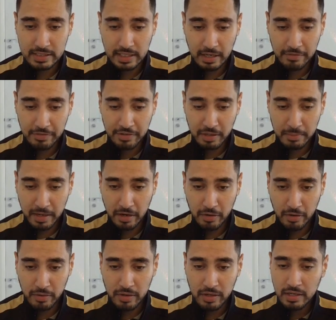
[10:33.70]
that have come
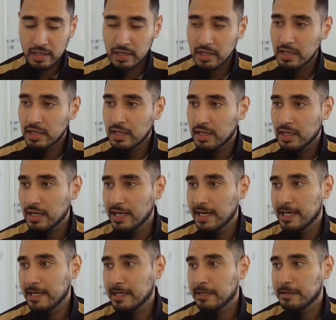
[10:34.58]
out.
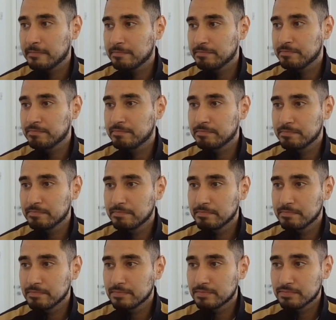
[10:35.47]

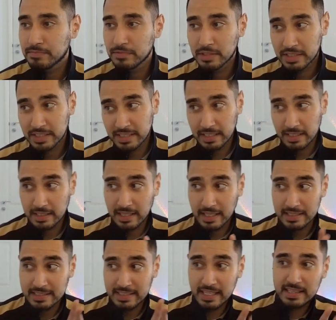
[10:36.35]

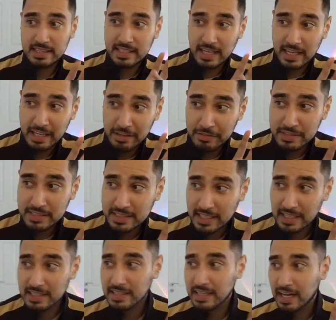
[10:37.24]
Gazzetta even
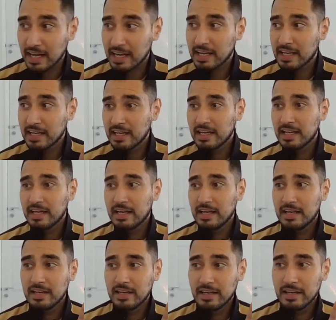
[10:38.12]
said that
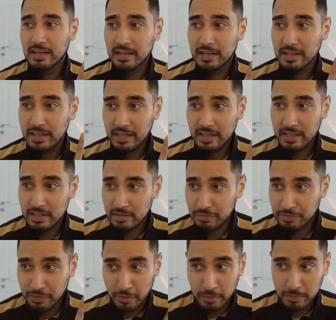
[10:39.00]

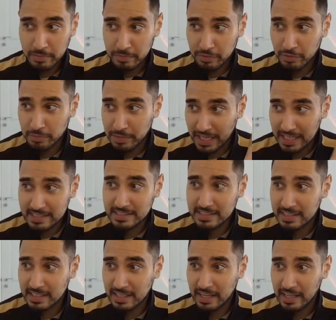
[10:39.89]
from
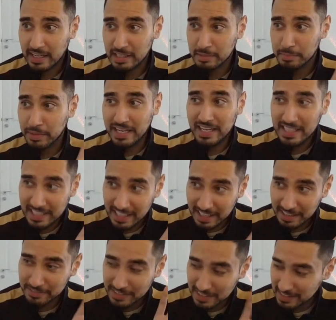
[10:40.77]
yesterday at the beginning
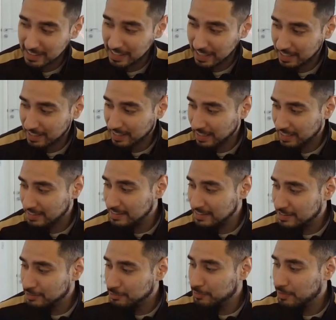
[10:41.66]
of the day. Again,
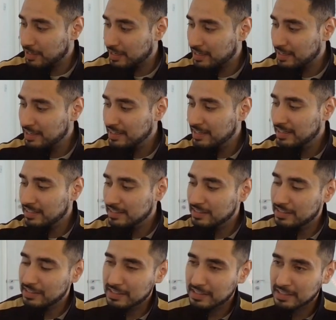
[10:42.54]
this is where
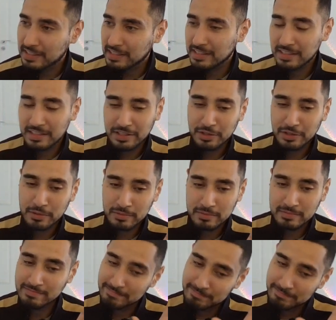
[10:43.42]
the, you know,